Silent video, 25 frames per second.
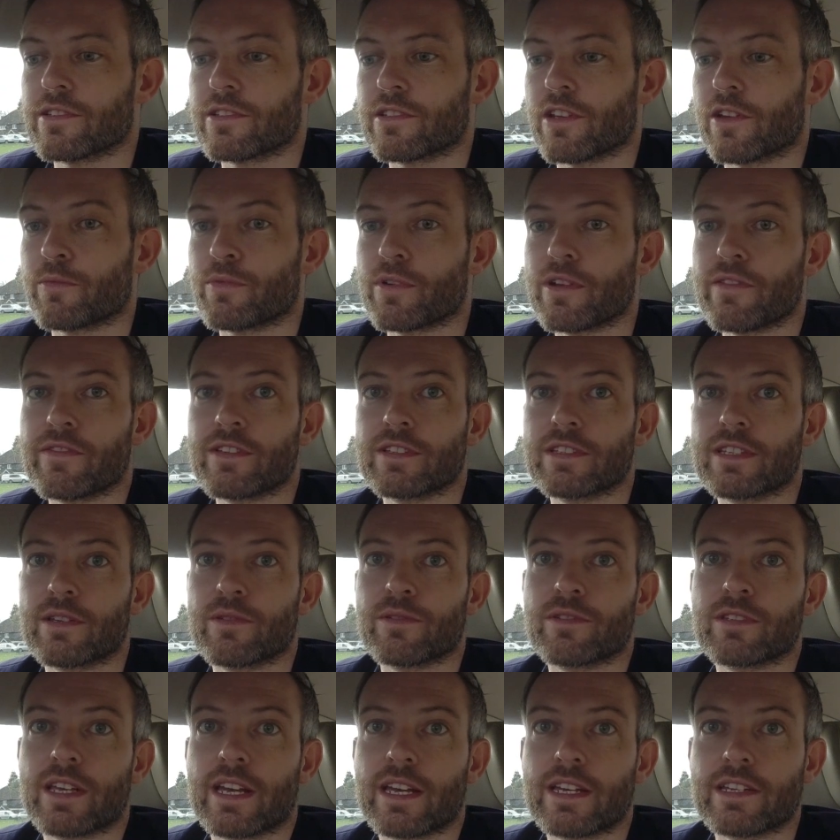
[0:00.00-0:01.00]
So previously it
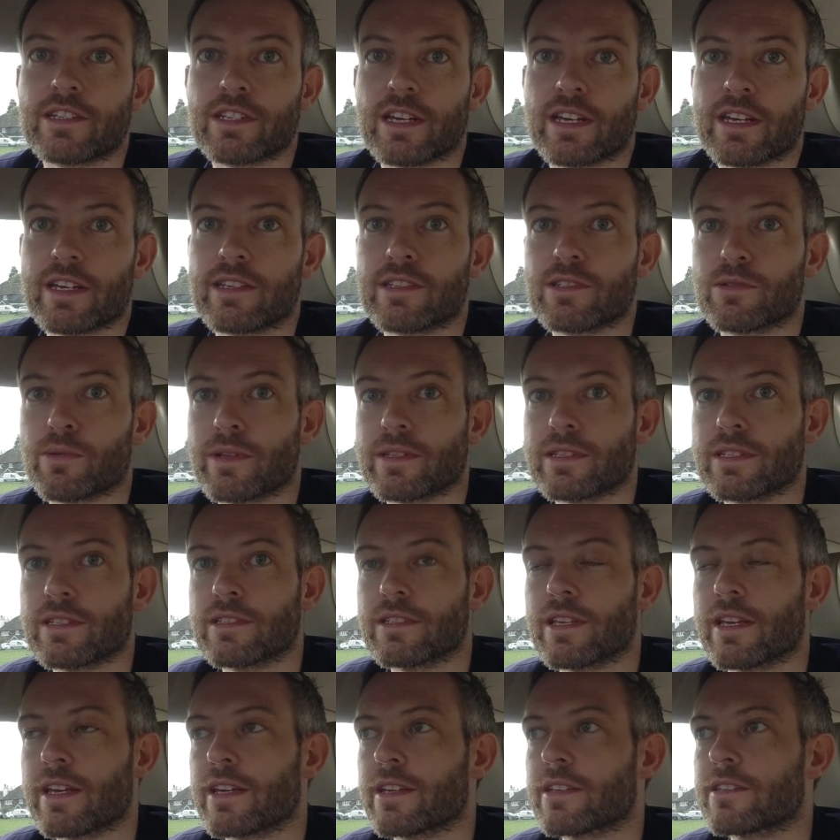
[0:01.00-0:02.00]
was the
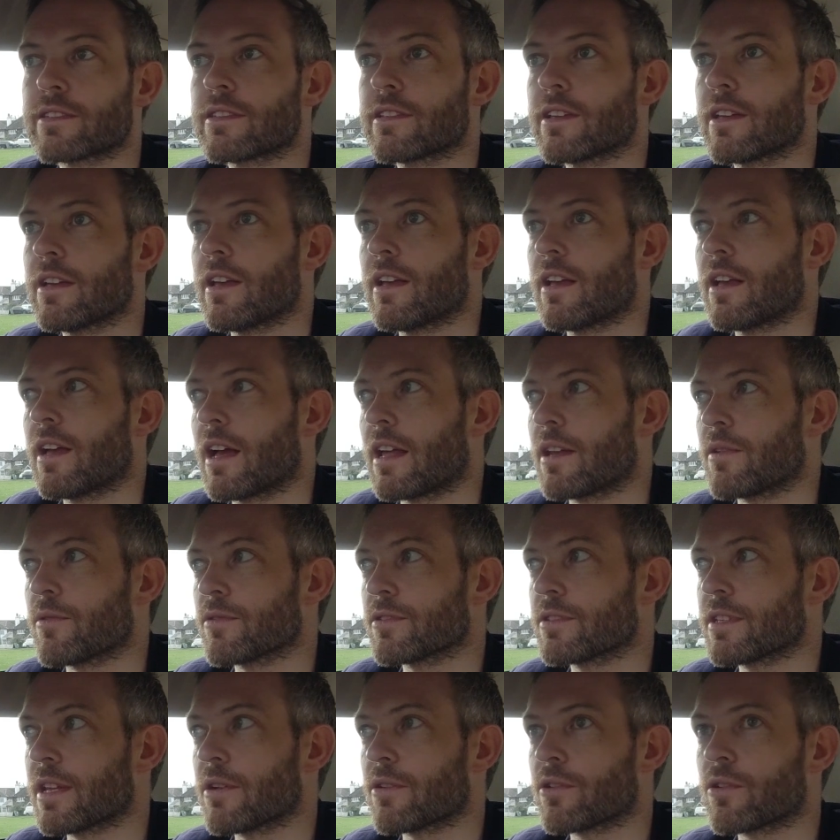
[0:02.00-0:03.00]
AJ26, and it
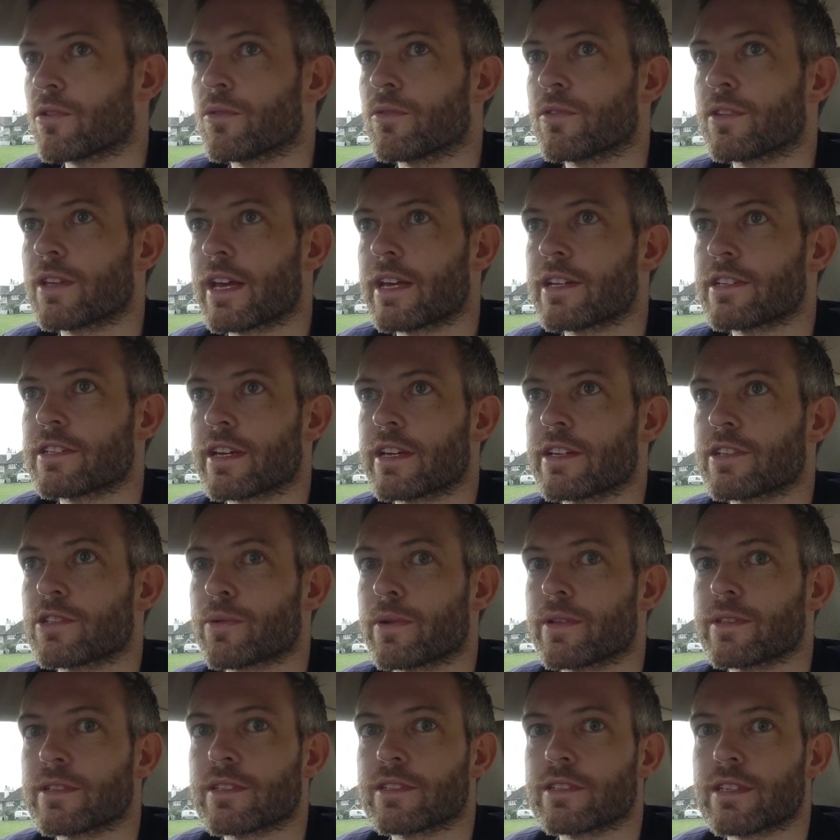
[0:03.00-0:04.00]
was now called the
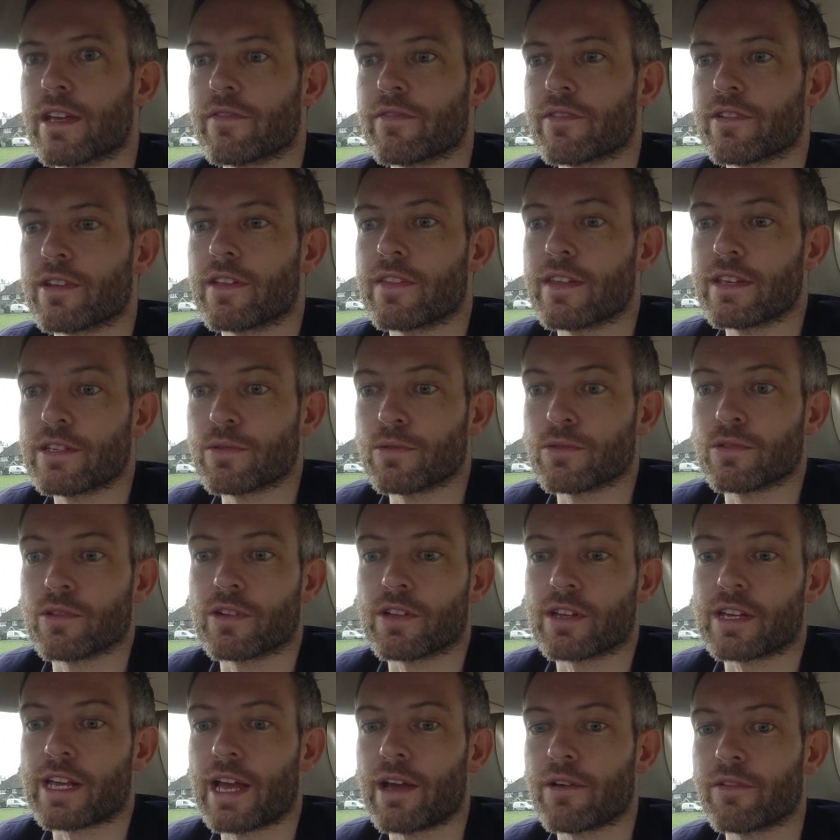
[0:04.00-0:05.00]
AJ27. And this was on
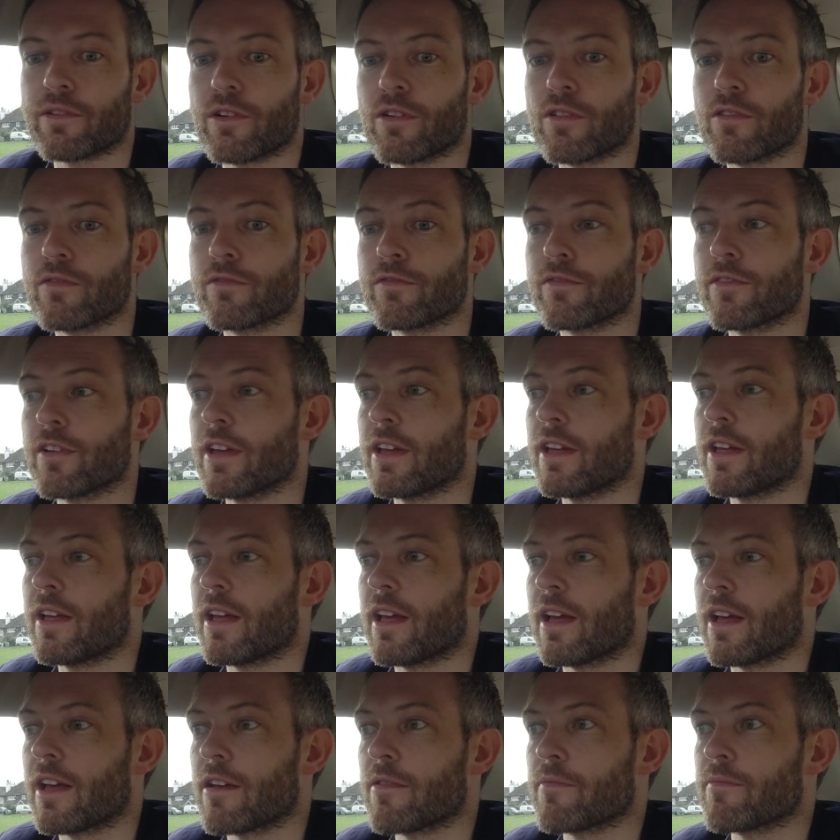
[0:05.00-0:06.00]
account of,
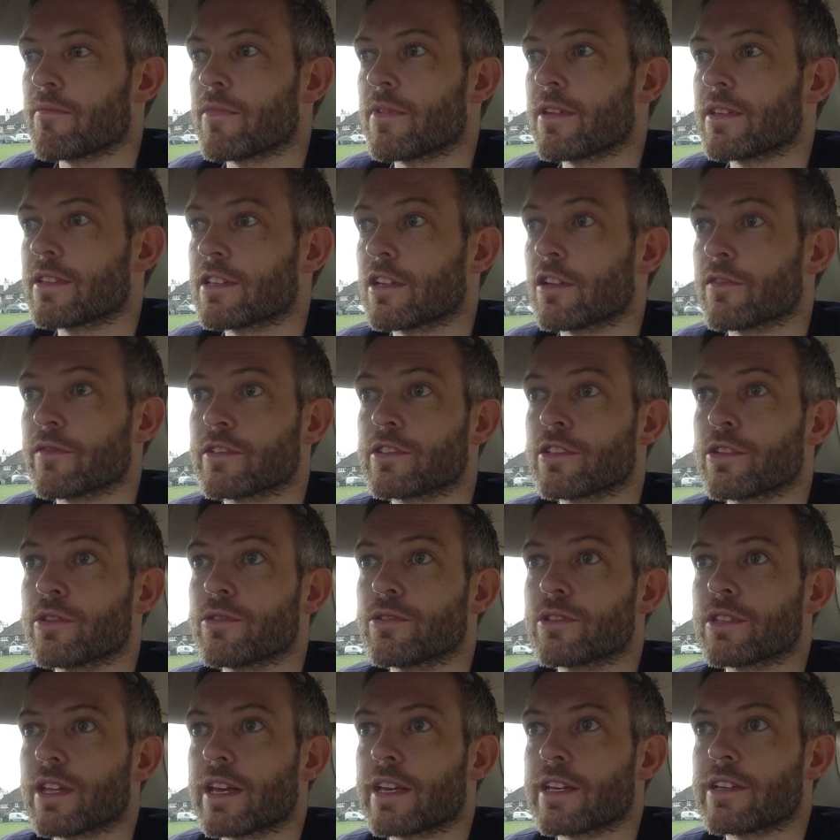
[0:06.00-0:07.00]
instead of a
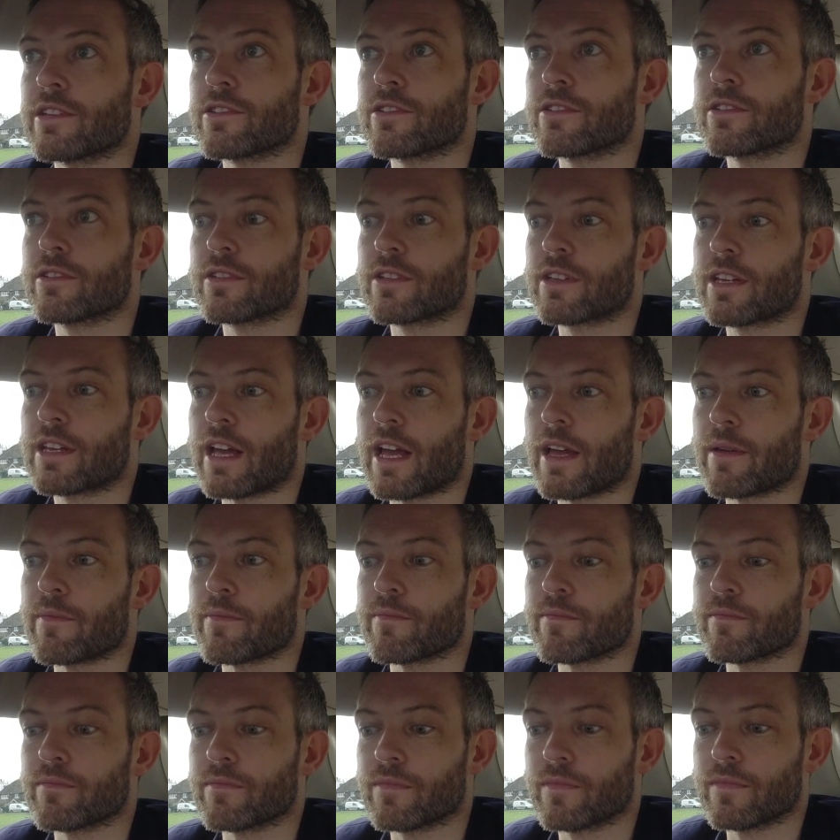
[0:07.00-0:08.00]
two-stage
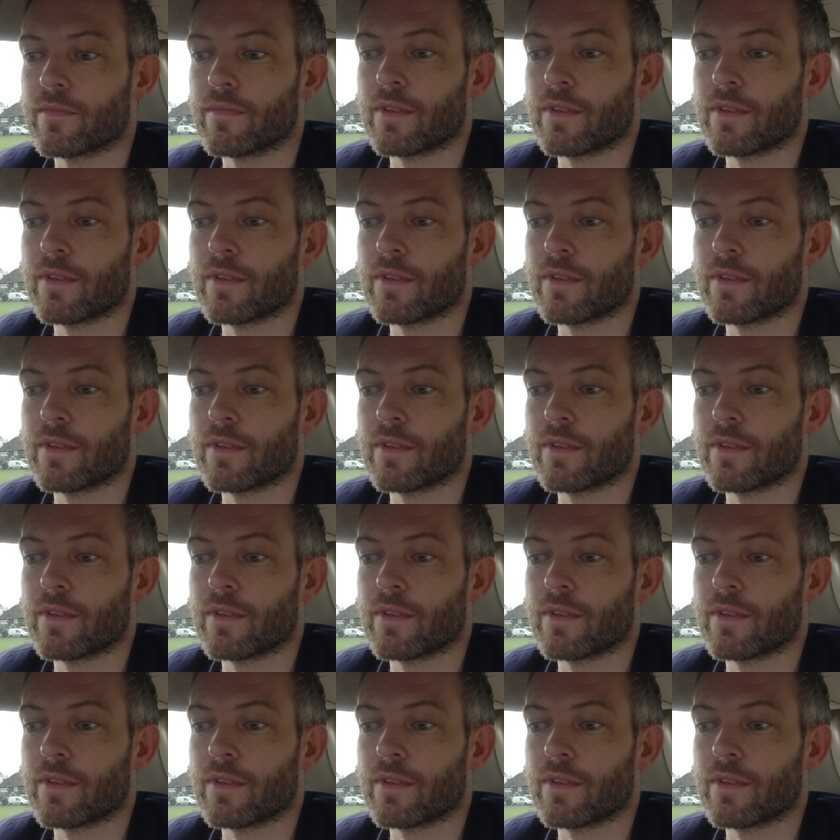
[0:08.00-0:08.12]
cam